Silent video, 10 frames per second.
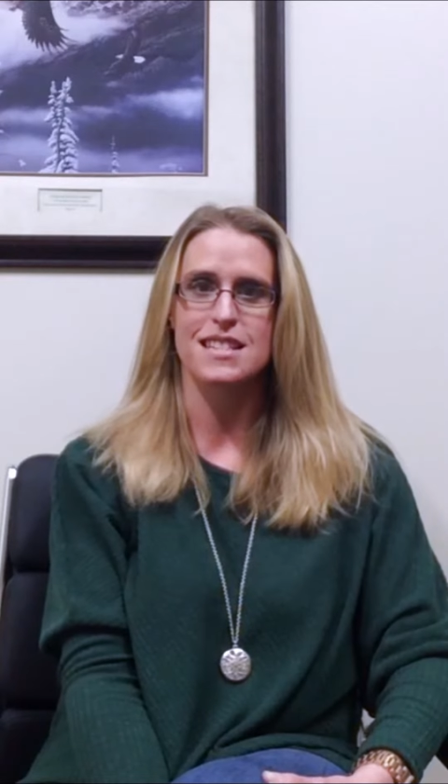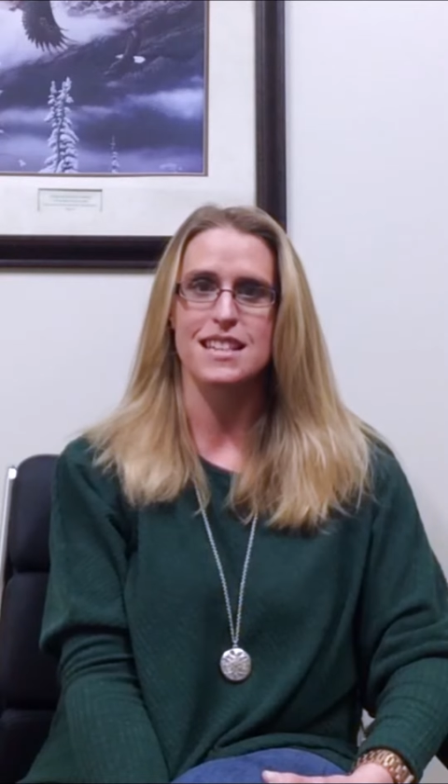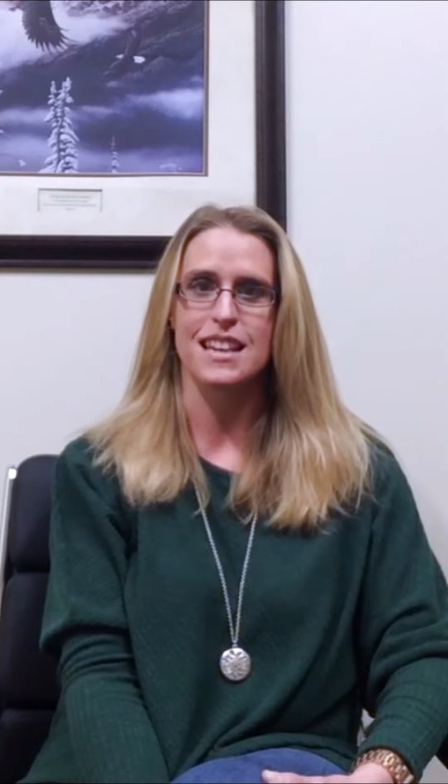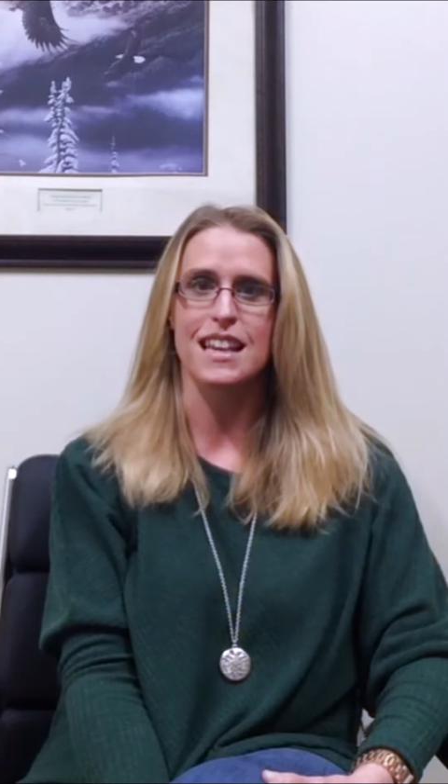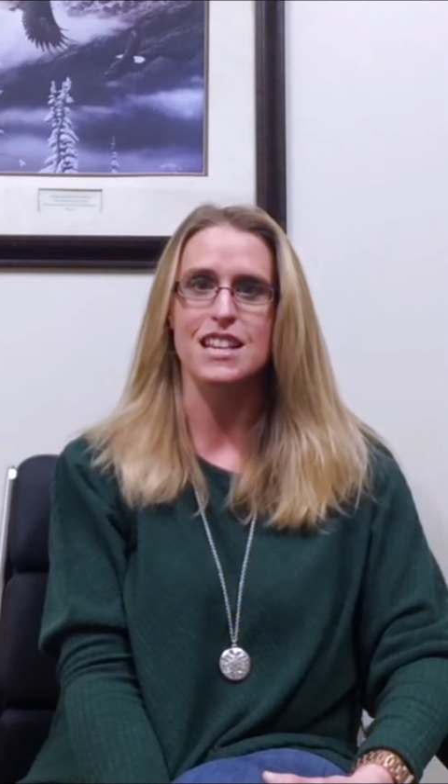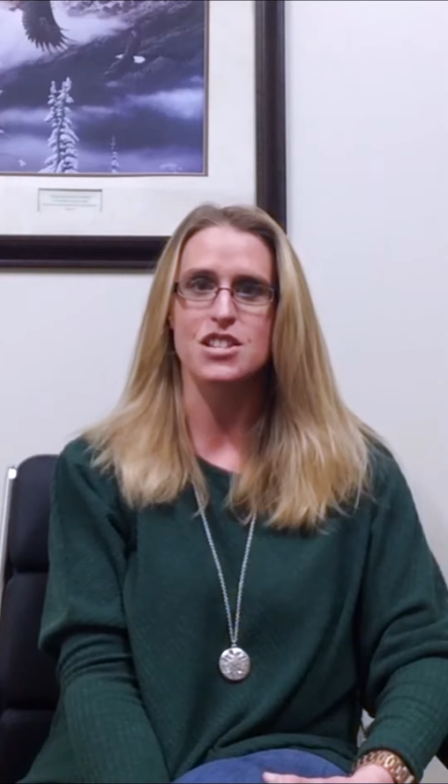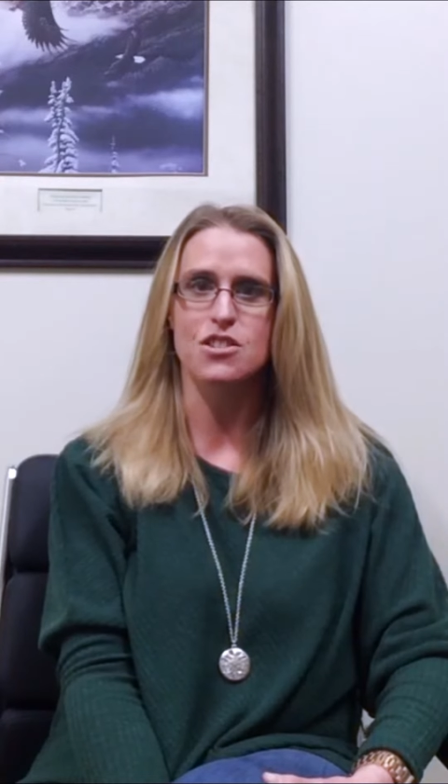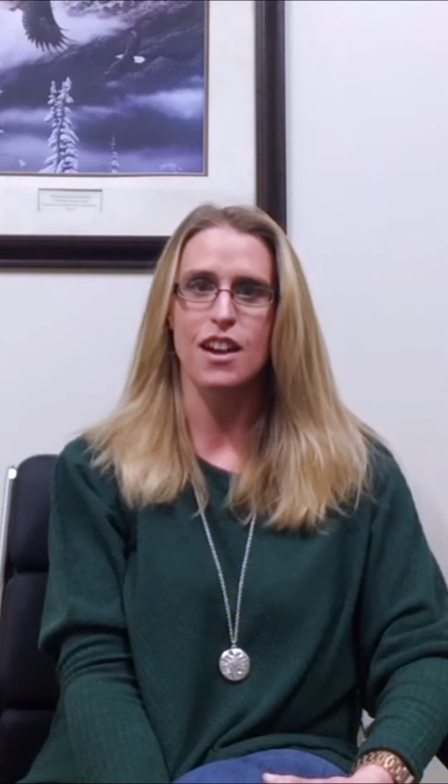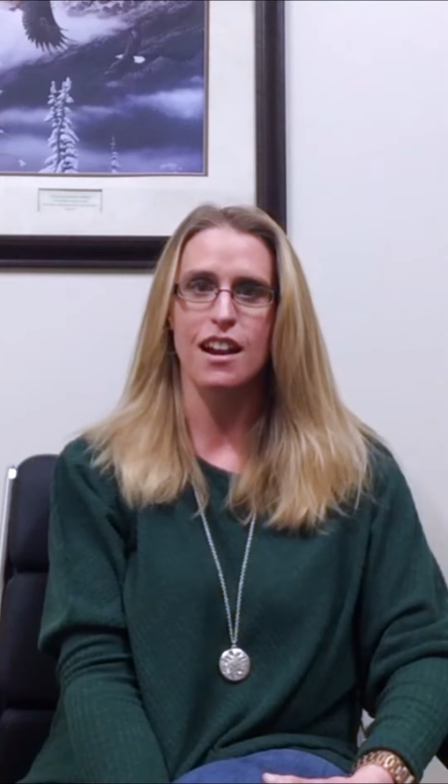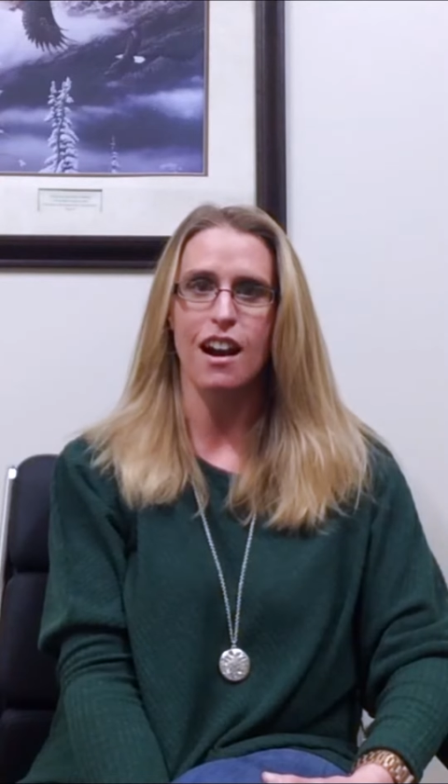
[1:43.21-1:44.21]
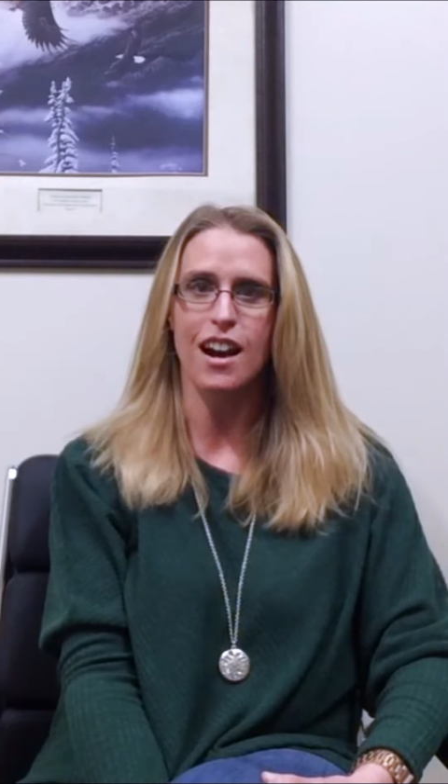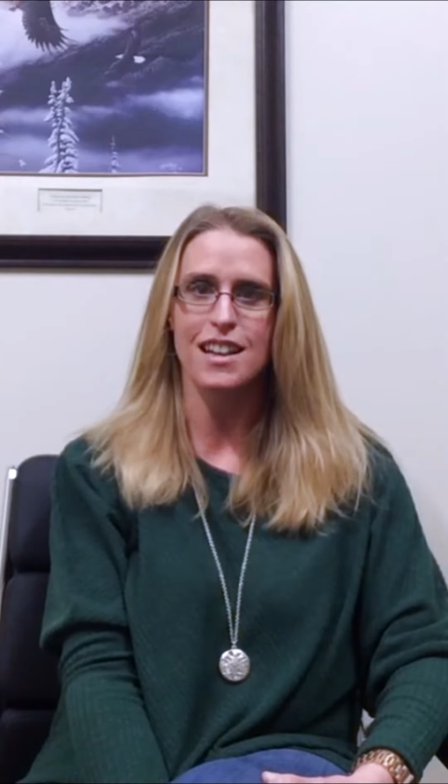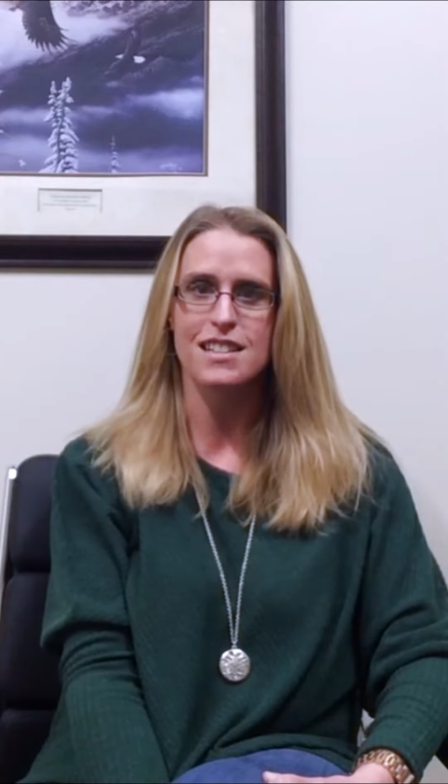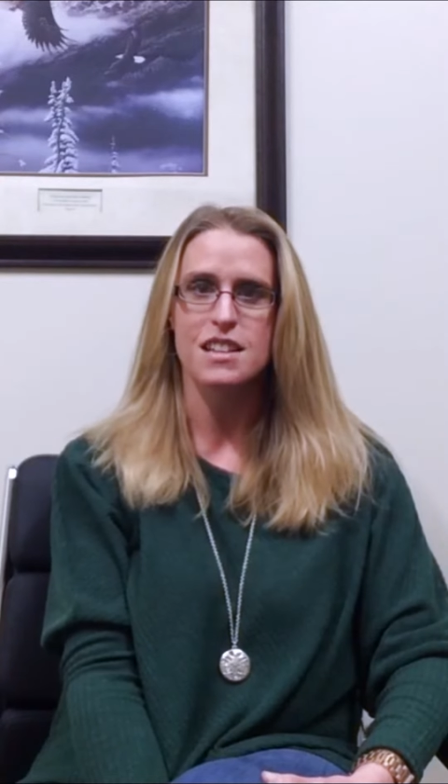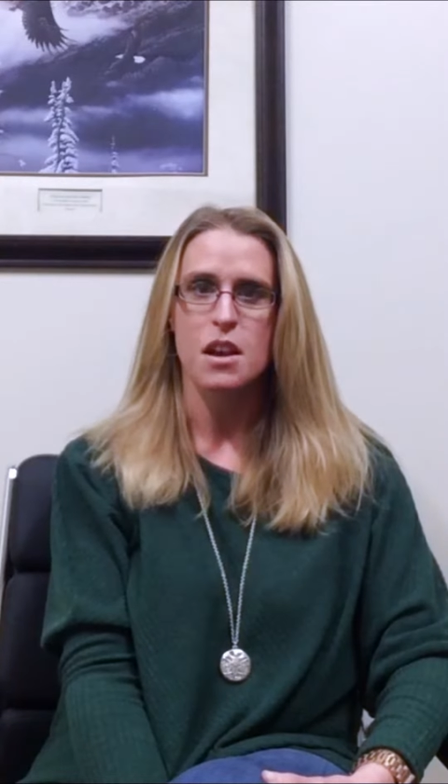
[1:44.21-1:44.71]
to see an Easter egg
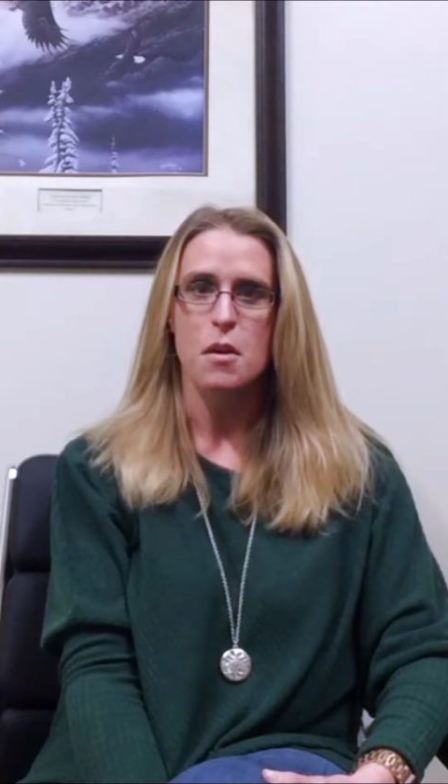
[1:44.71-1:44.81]
hunt,